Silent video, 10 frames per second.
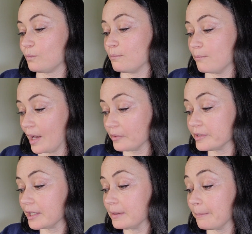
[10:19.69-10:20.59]

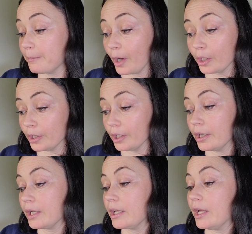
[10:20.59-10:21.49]
melted butter,
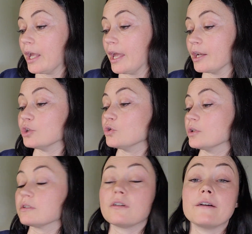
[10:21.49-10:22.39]
and a
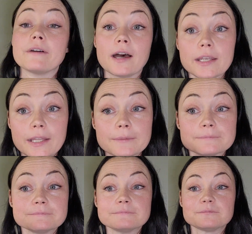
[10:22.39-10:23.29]
drizzle of honey.
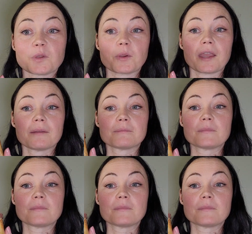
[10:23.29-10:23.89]
Okay.